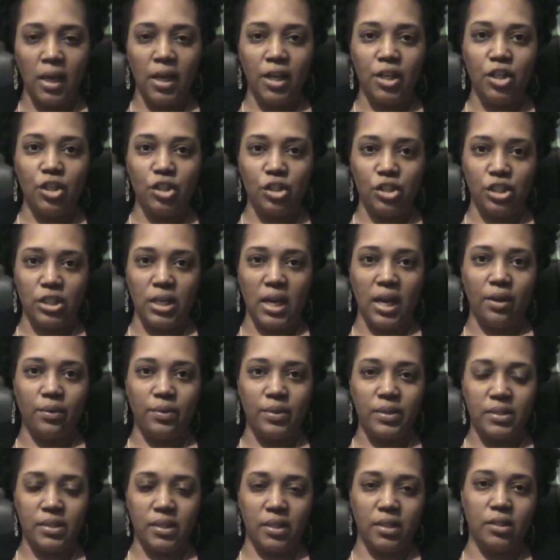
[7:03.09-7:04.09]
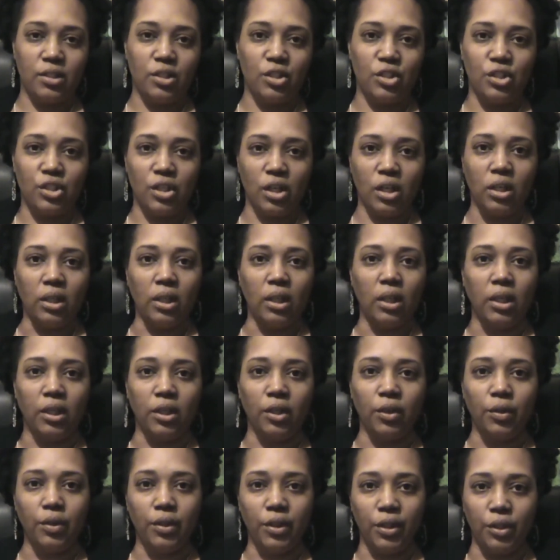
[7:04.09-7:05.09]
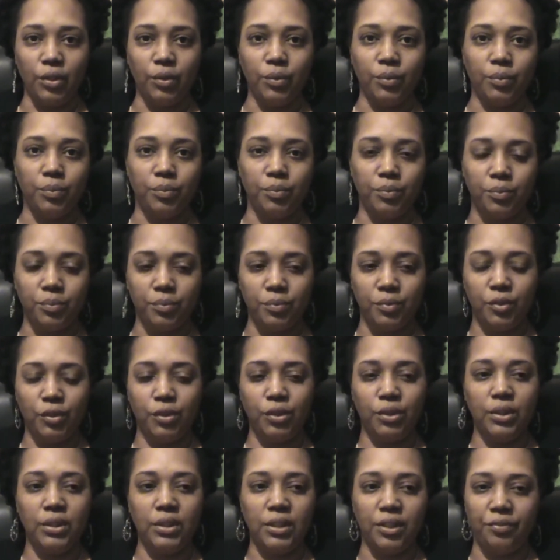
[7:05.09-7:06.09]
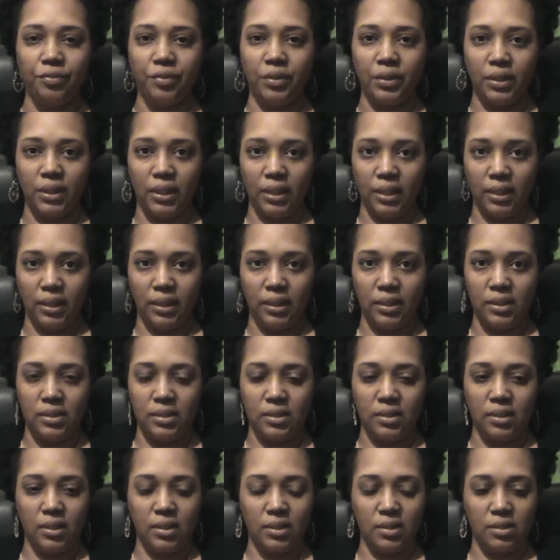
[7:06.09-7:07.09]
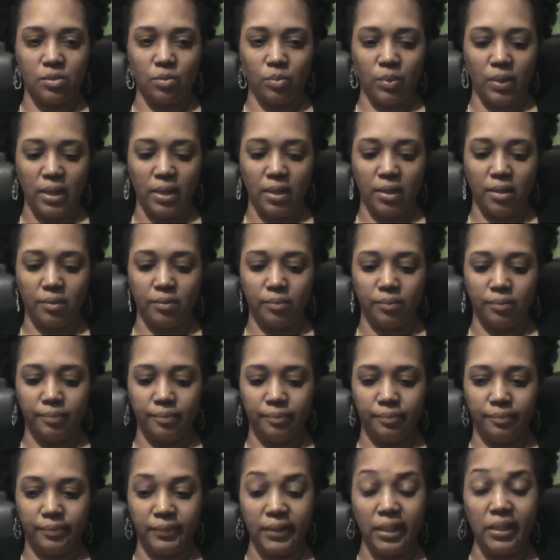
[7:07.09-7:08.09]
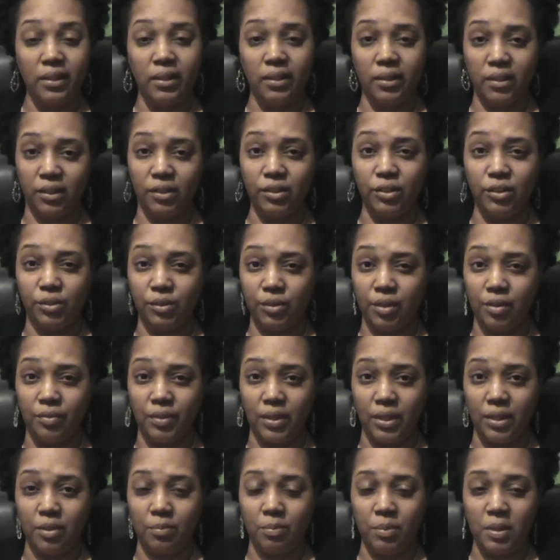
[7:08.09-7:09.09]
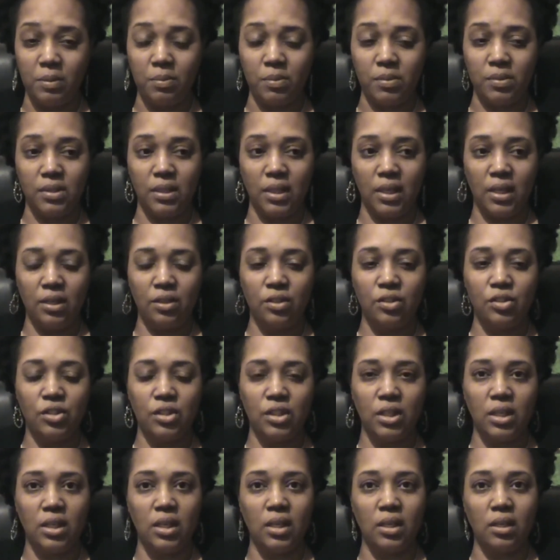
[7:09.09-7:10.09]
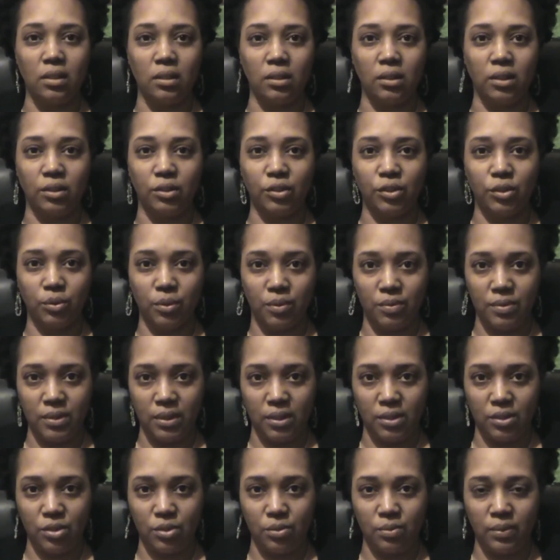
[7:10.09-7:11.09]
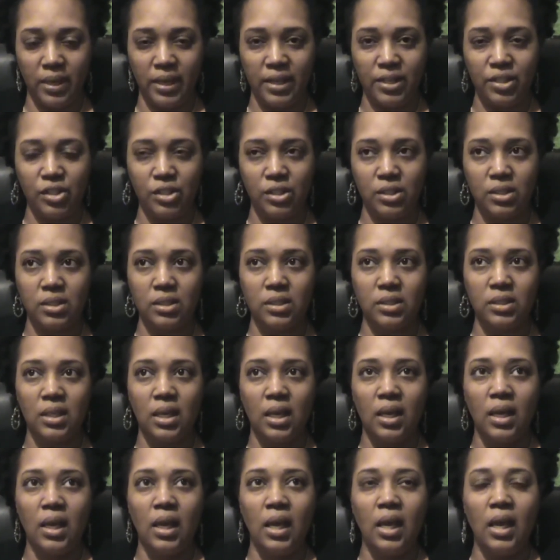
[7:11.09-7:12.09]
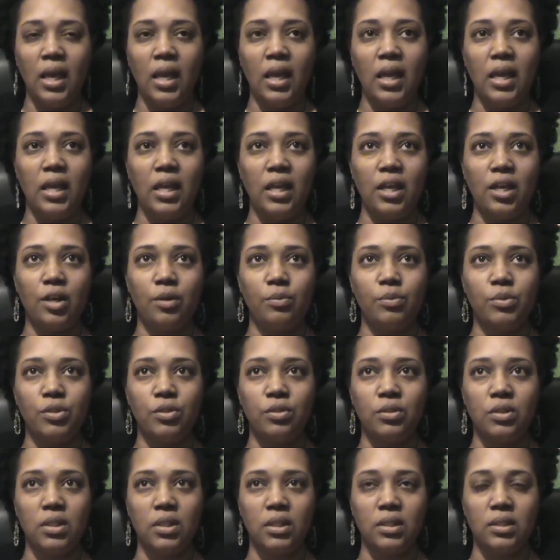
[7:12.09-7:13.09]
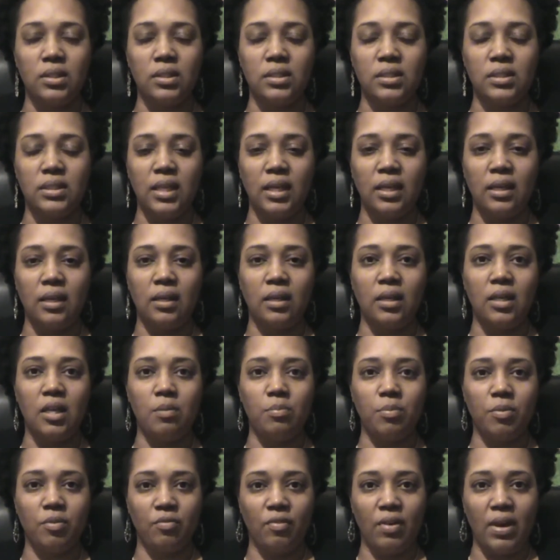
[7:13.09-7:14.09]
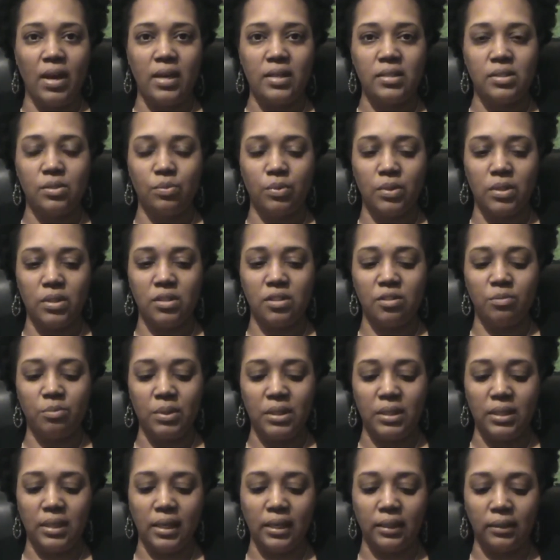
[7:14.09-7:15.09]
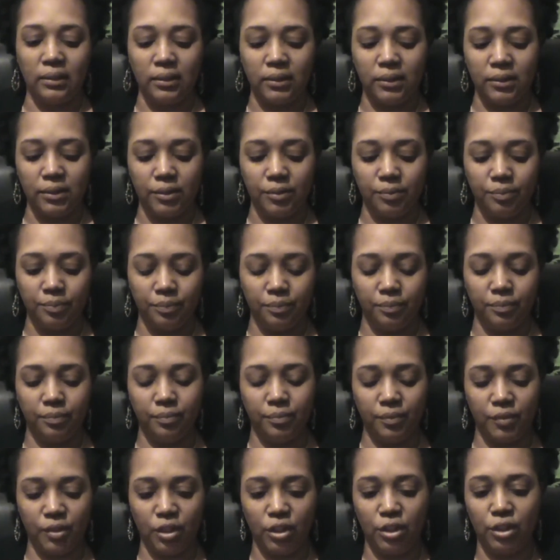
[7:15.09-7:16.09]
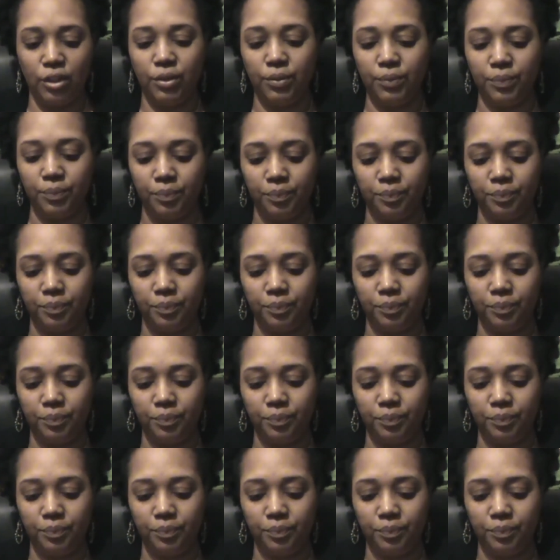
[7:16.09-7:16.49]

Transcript: Your chakra centers alert you to different things as well. It alerts you of other people's energy. It alerts you of situations. It helps you to understand. It provides wisdom and knowledge to you.